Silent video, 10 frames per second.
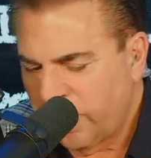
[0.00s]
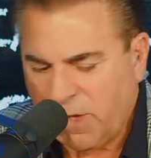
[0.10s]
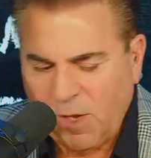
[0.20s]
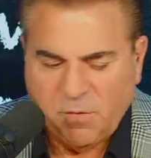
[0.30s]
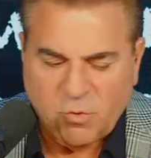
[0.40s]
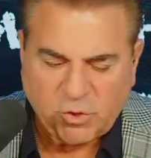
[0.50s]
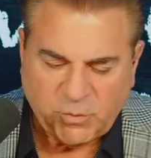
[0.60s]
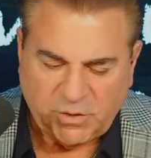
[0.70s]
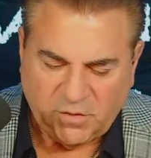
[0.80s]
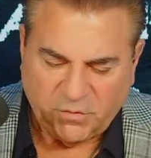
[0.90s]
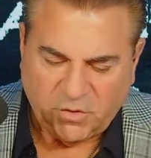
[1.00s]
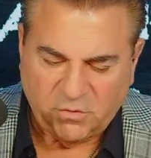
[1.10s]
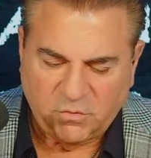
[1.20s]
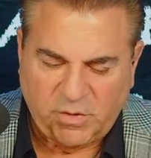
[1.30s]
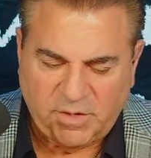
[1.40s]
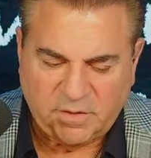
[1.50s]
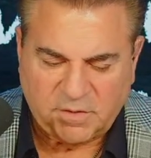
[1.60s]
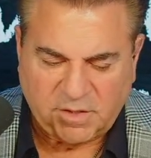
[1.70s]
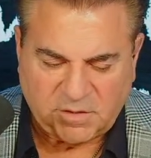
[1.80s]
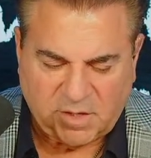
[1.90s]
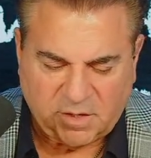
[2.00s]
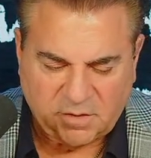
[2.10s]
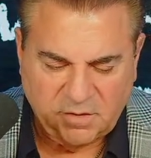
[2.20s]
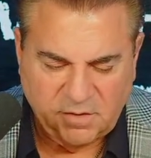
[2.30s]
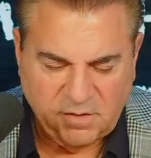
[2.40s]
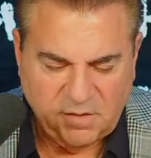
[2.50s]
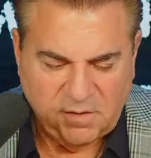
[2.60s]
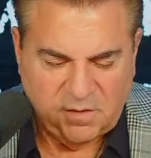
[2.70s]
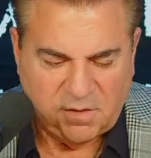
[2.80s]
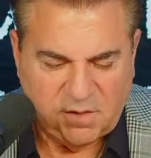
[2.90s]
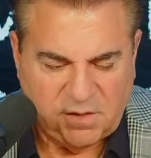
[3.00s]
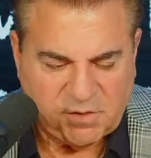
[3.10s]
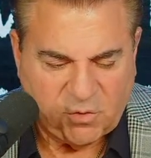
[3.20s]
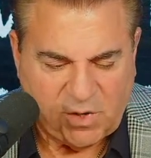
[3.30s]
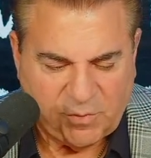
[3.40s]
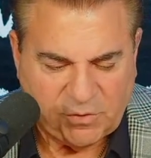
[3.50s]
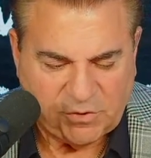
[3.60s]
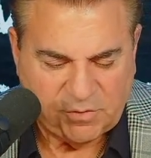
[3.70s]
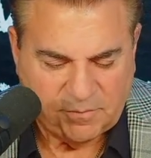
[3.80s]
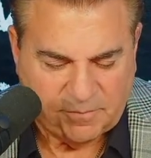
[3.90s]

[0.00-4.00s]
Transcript: And, of course, we love our Reddit, TikTok, Instagrammers,